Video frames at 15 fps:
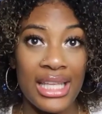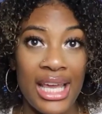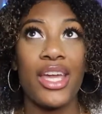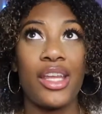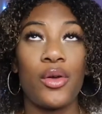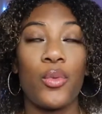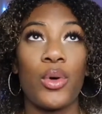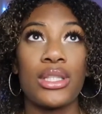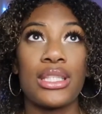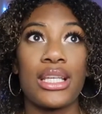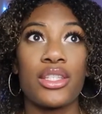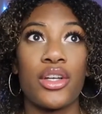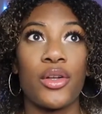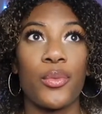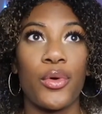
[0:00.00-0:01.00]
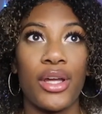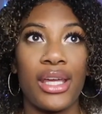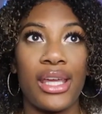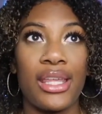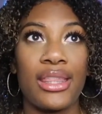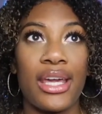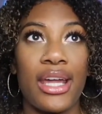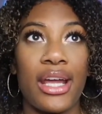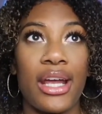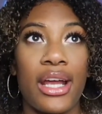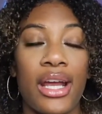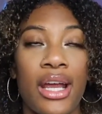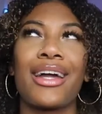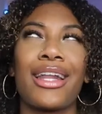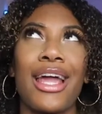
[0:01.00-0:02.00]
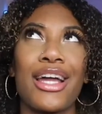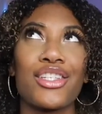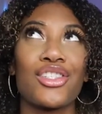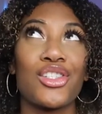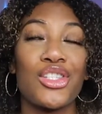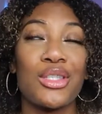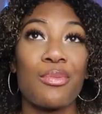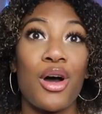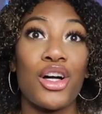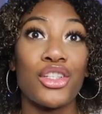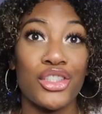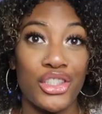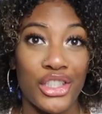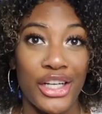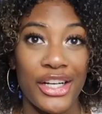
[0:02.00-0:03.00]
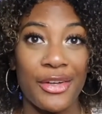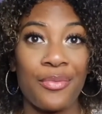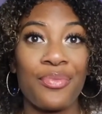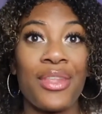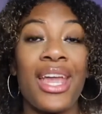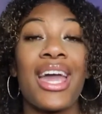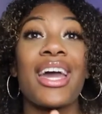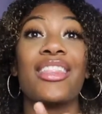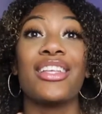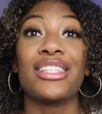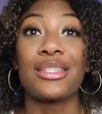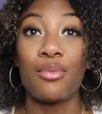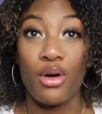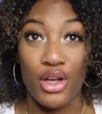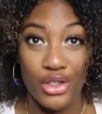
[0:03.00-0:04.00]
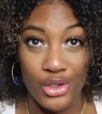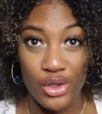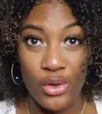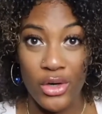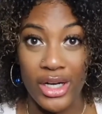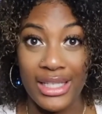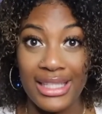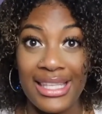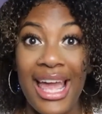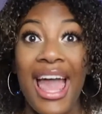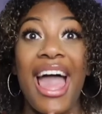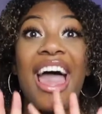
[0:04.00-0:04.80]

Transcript: and once I started working there, I got an extra small shirt and then small shorts,